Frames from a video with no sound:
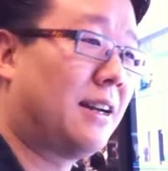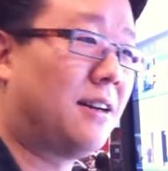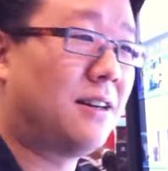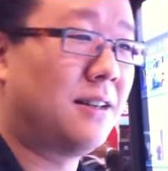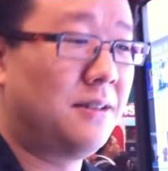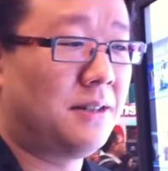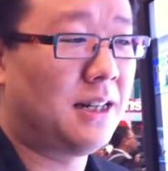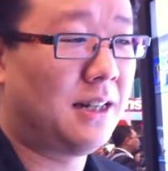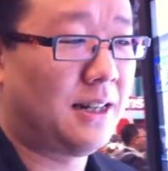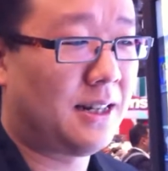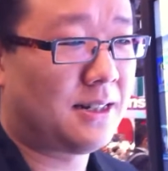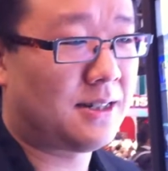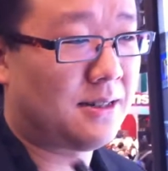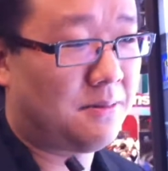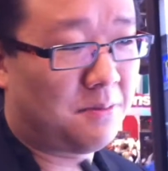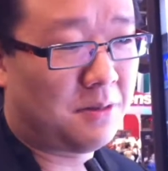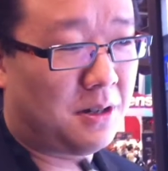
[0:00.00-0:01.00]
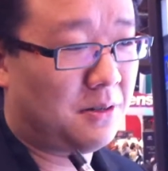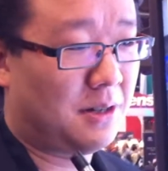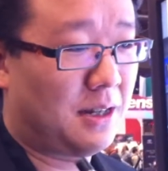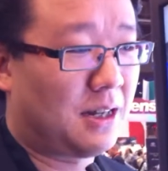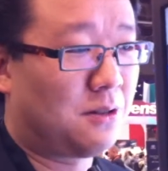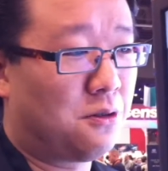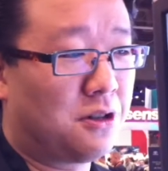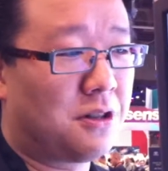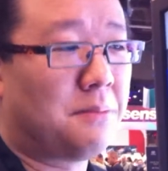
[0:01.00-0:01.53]
get on and let us
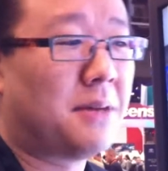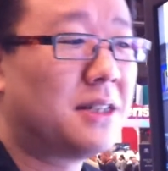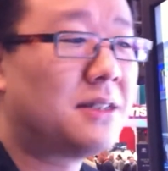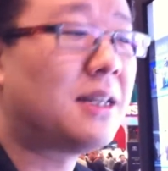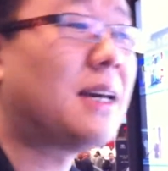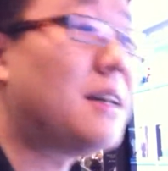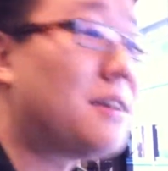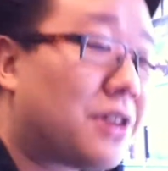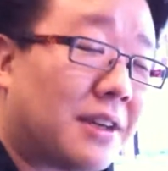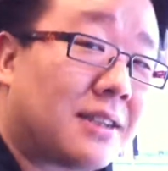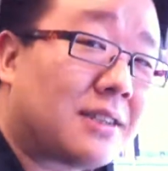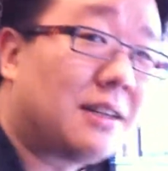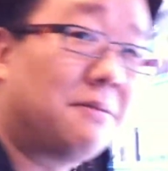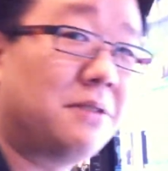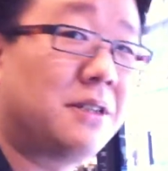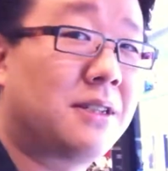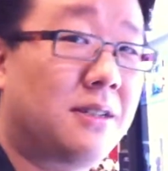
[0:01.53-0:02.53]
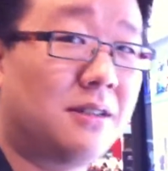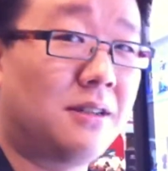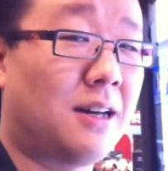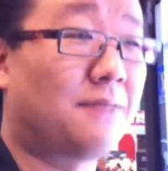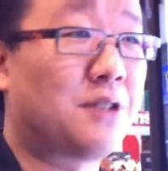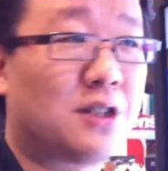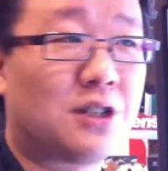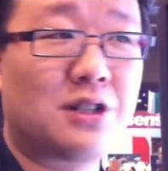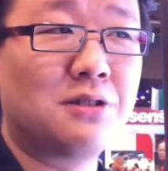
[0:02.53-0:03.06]
ignore the mundane things that we still
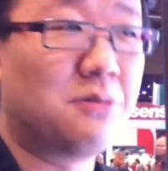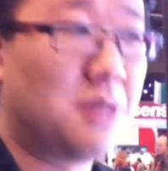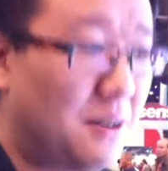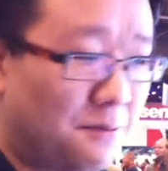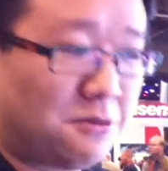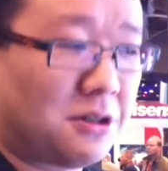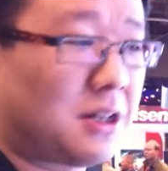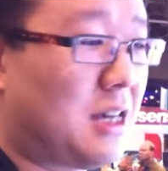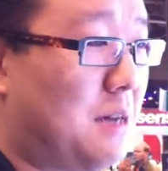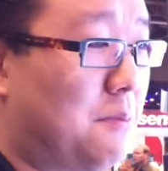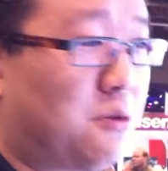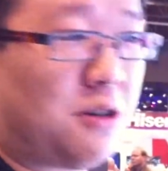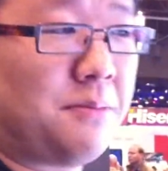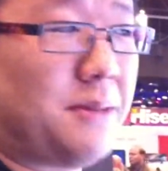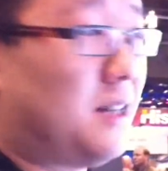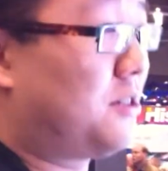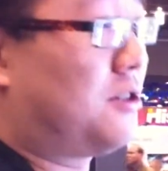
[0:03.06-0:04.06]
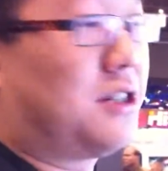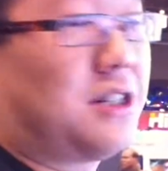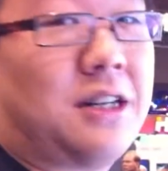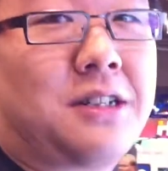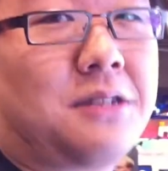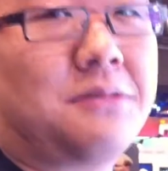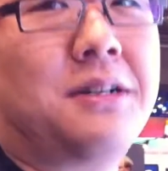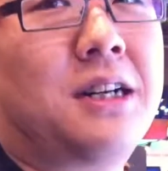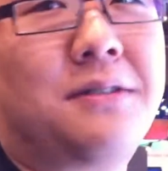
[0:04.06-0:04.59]
have to do, even with a keyboard and mouse or
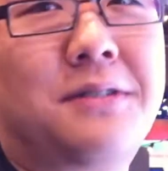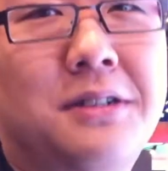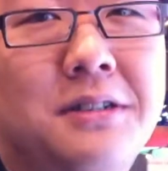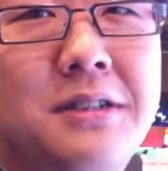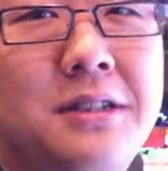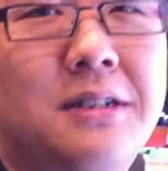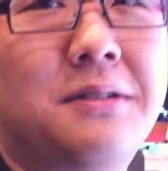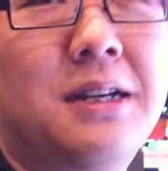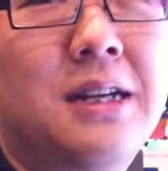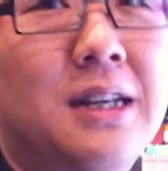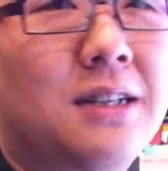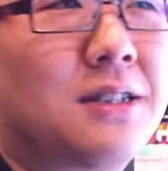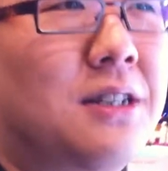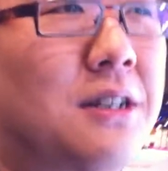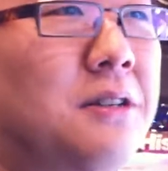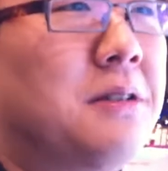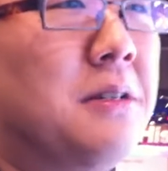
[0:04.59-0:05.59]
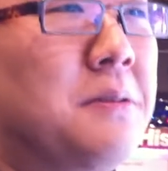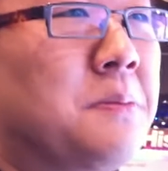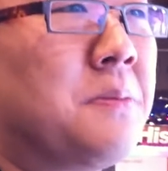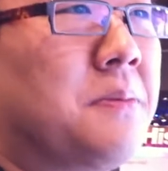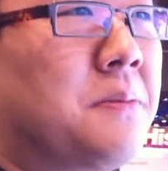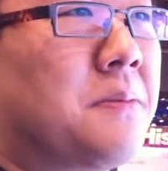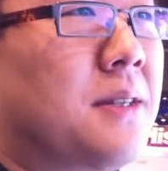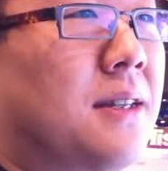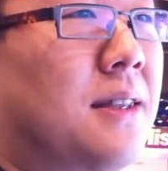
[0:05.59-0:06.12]
touch or whatever. You know? So
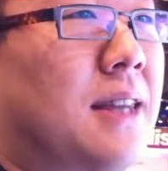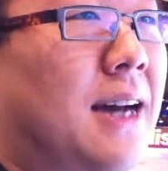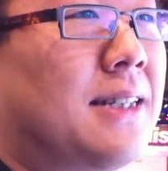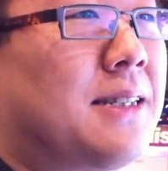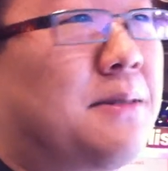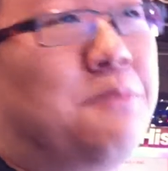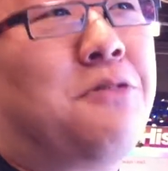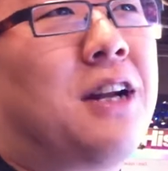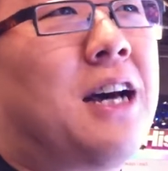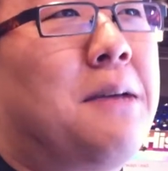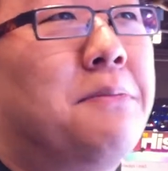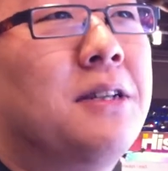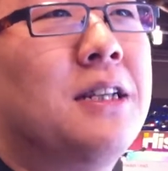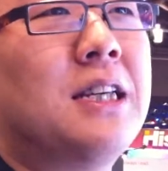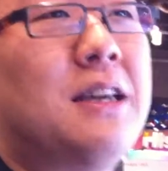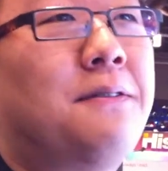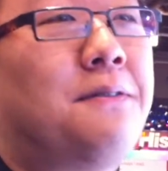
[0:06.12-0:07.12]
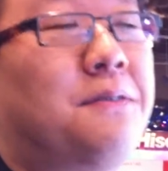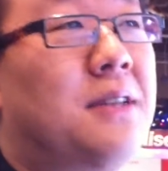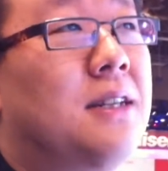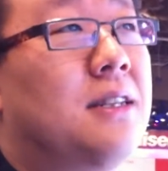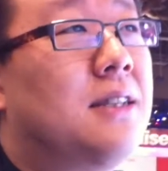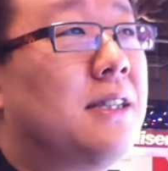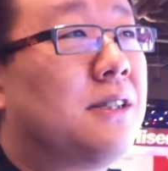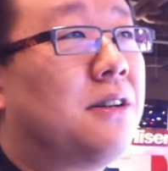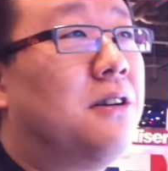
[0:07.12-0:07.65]
that's what I believe
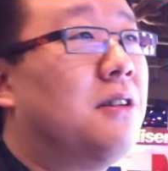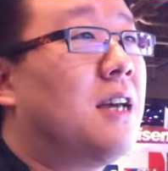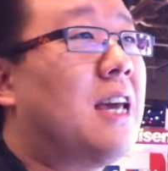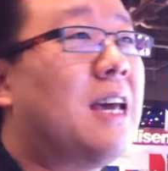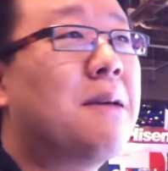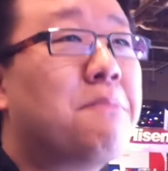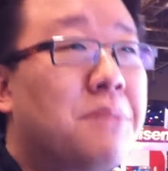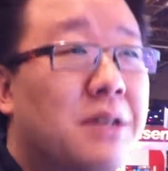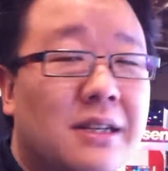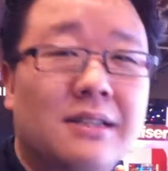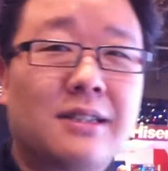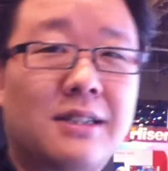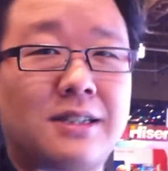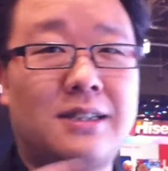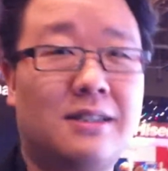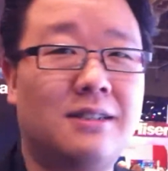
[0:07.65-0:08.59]
this whole ambient,